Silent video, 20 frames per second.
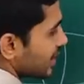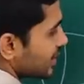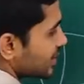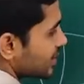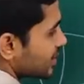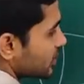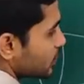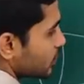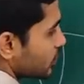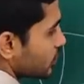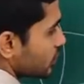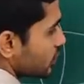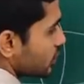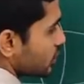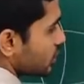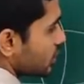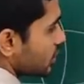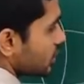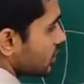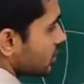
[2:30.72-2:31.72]
at this
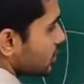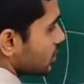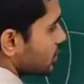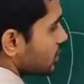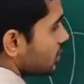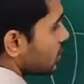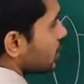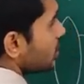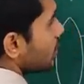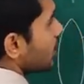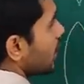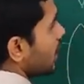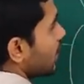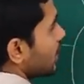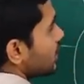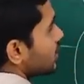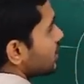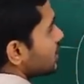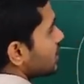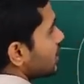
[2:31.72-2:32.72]
position
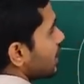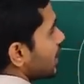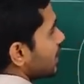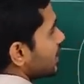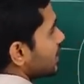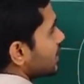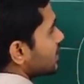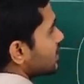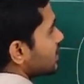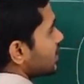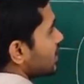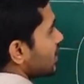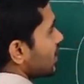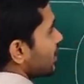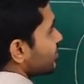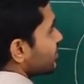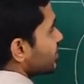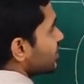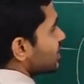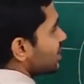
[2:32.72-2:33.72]
and here the light rays are
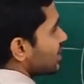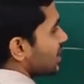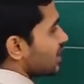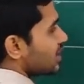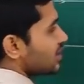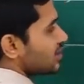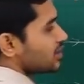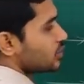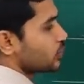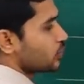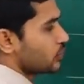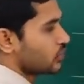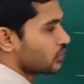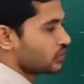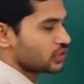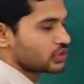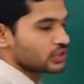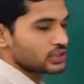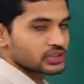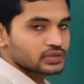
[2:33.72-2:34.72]
converging at this
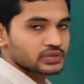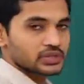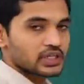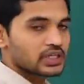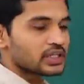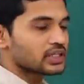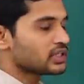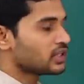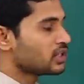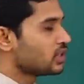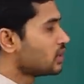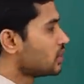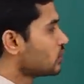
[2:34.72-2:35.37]
position clear.